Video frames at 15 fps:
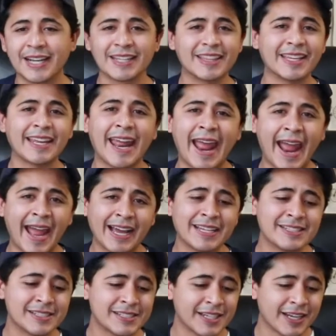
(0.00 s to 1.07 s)
I think it
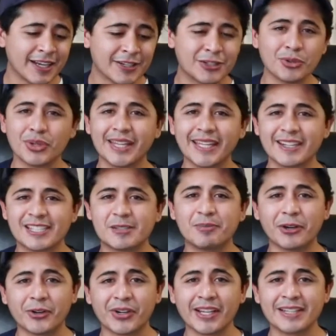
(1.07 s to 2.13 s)
adds to the
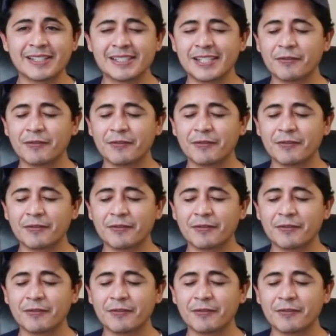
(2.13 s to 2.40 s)
experience.